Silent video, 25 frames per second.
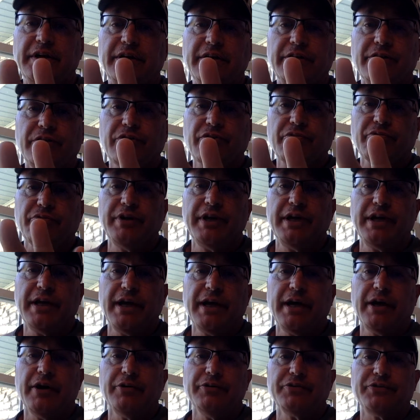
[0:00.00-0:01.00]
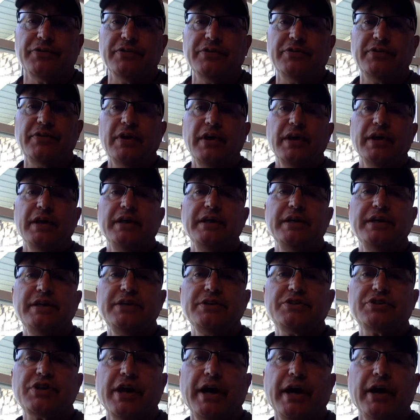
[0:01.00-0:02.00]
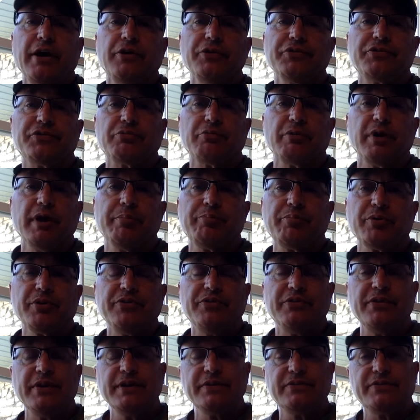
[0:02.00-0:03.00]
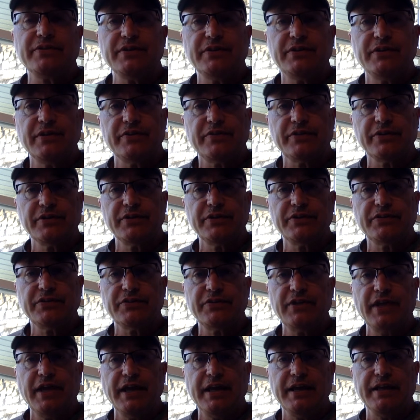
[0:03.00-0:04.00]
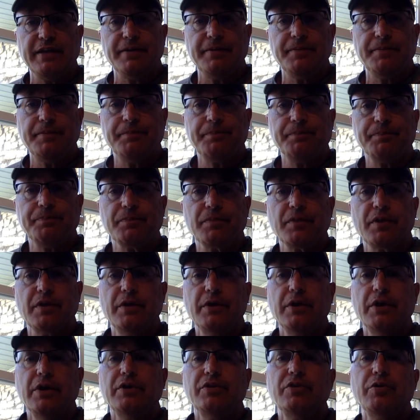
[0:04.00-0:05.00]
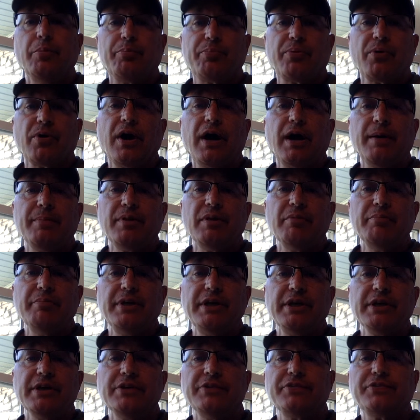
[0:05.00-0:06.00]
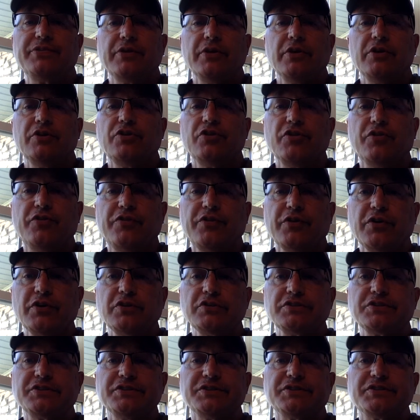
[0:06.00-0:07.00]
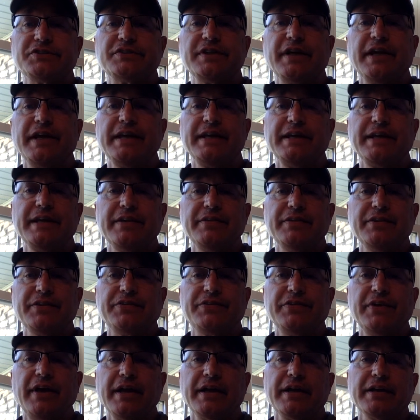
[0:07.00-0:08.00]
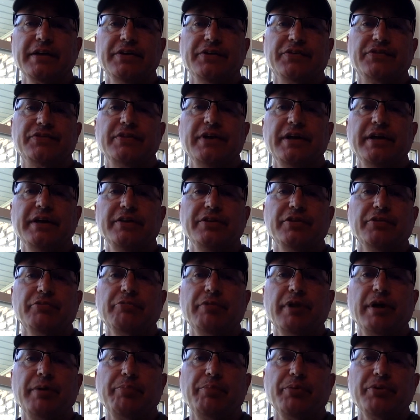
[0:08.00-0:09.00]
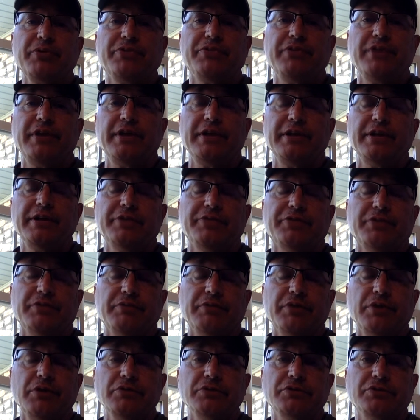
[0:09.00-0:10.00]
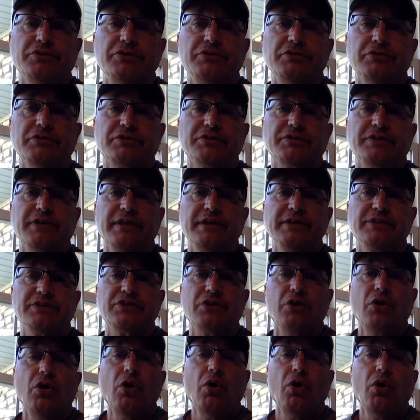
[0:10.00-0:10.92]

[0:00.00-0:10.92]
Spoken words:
in 3 houses. Each house represents a different estate. The problem is, the first estate and the second estate, the representatives of those 2 estates